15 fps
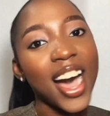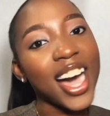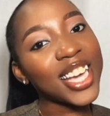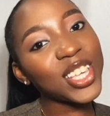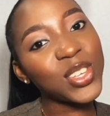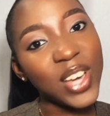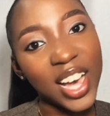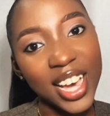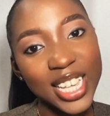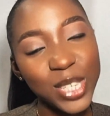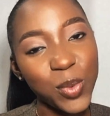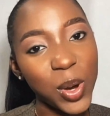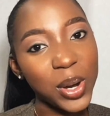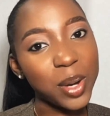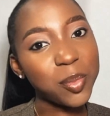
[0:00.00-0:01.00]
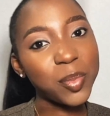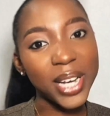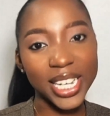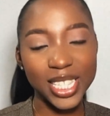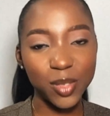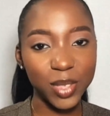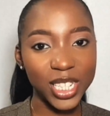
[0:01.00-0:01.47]
Hi, you guys.
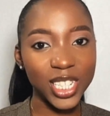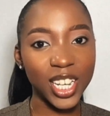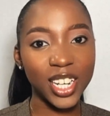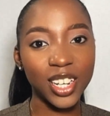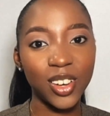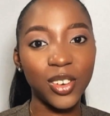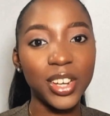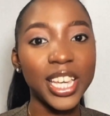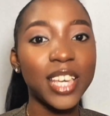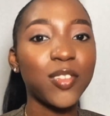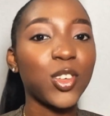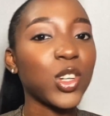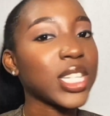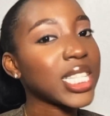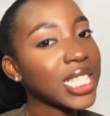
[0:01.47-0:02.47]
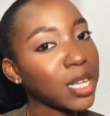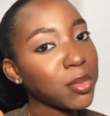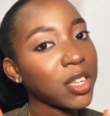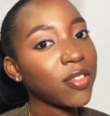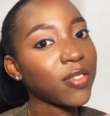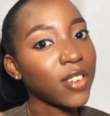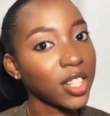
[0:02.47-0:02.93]
Welcome back to my channel. If you're
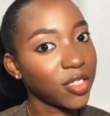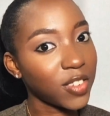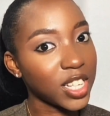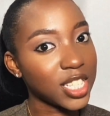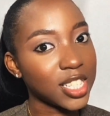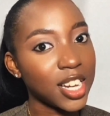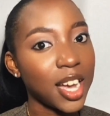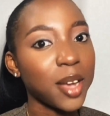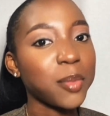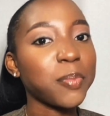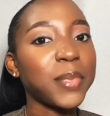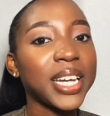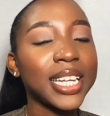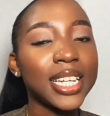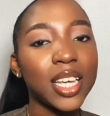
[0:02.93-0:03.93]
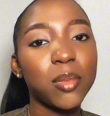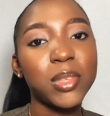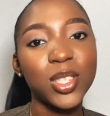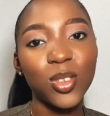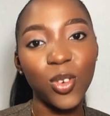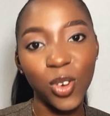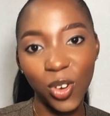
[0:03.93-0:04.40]
seeing me for the first time, my
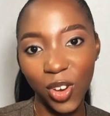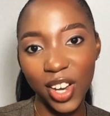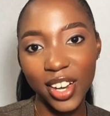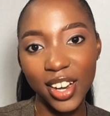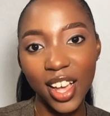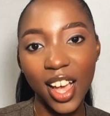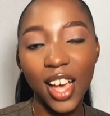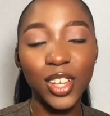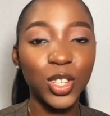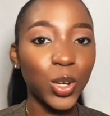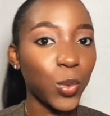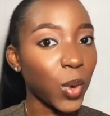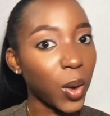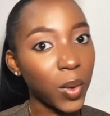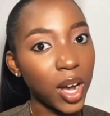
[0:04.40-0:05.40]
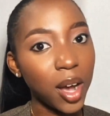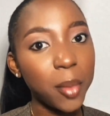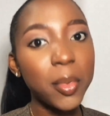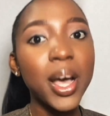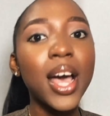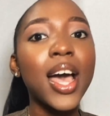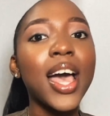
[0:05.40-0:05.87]
name is Ogonna. You're
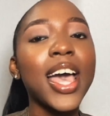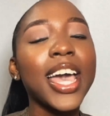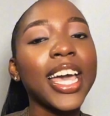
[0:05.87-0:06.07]
welcome.